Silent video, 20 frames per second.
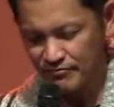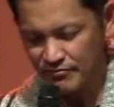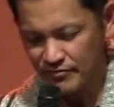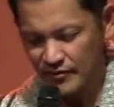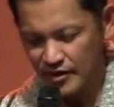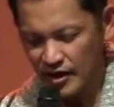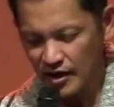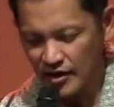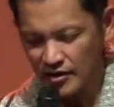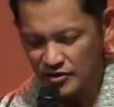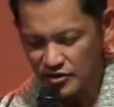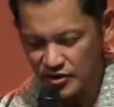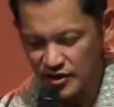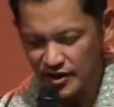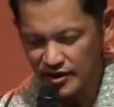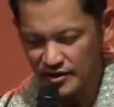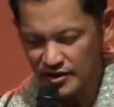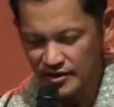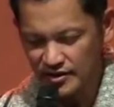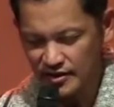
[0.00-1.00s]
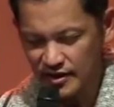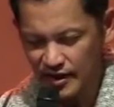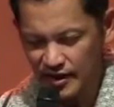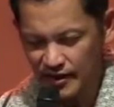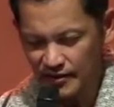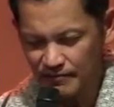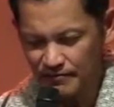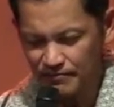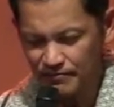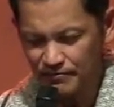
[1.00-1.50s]
In Jesus'
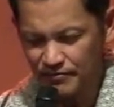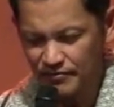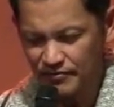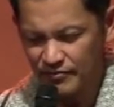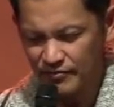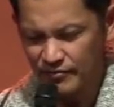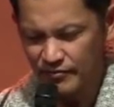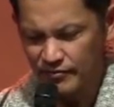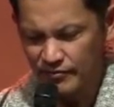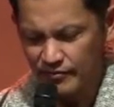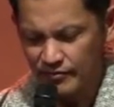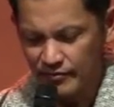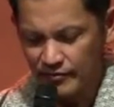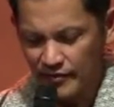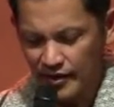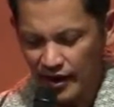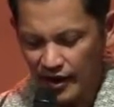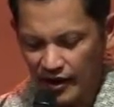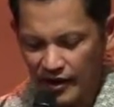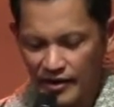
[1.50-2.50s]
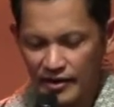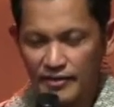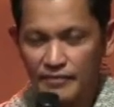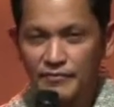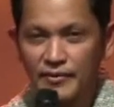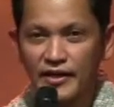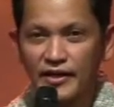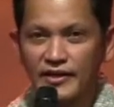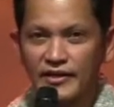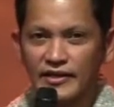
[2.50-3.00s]
name,
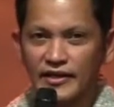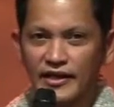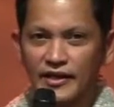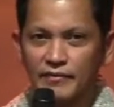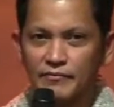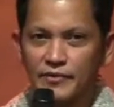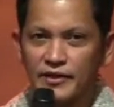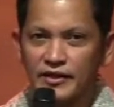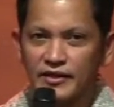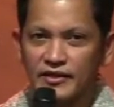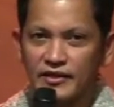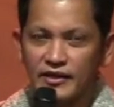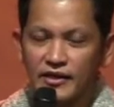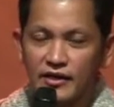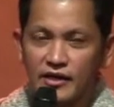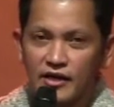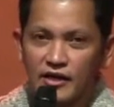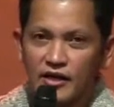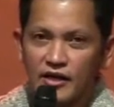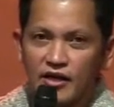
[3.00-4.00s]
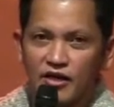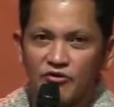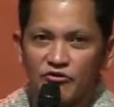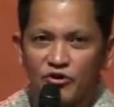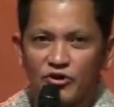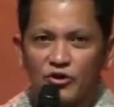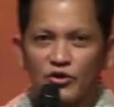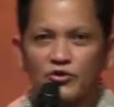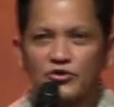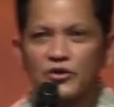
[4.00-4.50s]
amen and amen. For
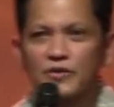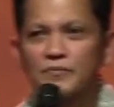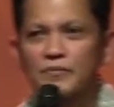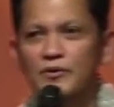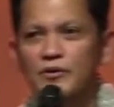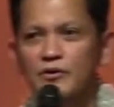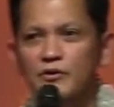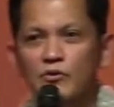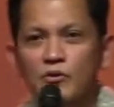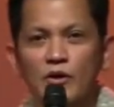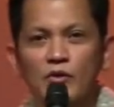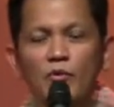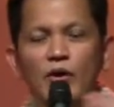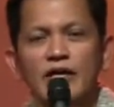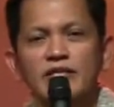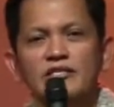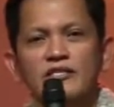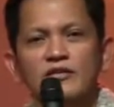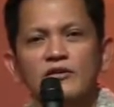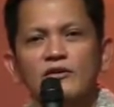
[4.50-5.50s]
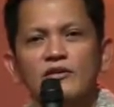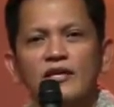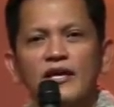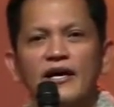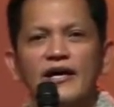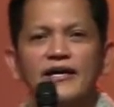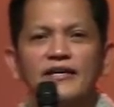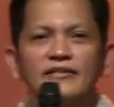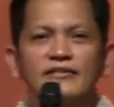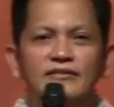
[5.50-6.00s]
those of you who are watching
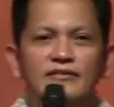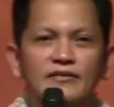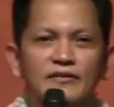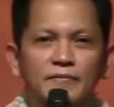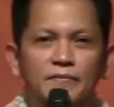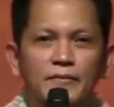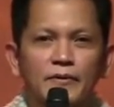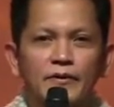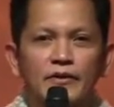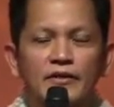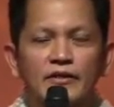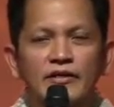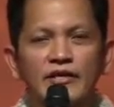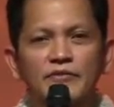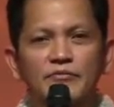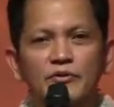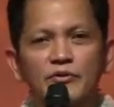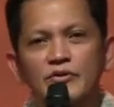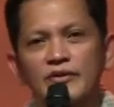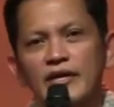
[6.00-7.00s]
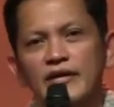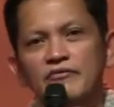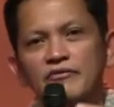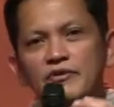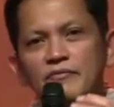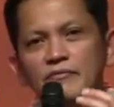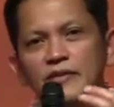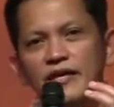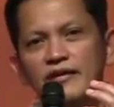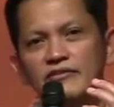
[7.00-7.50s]
online, if you never
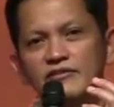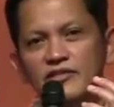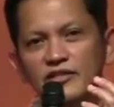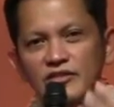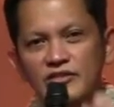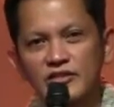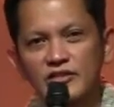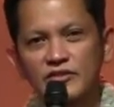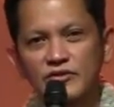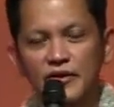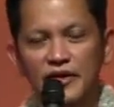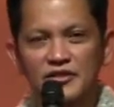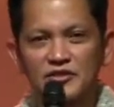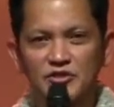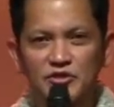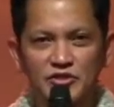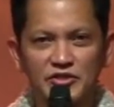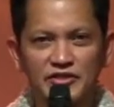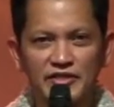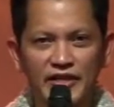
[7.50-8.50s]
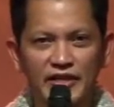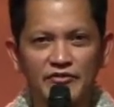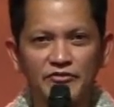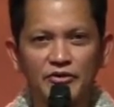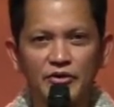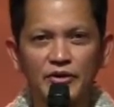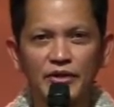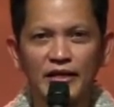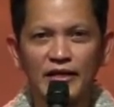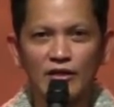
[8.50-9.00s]
made Jesus Christ your
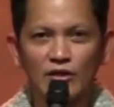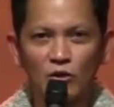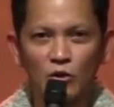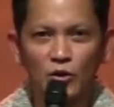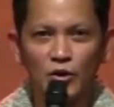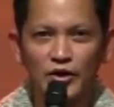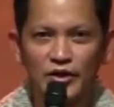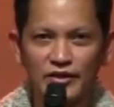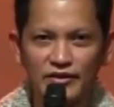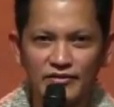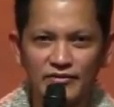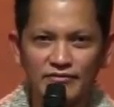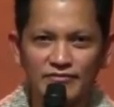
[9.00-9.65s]
Savior and Lord,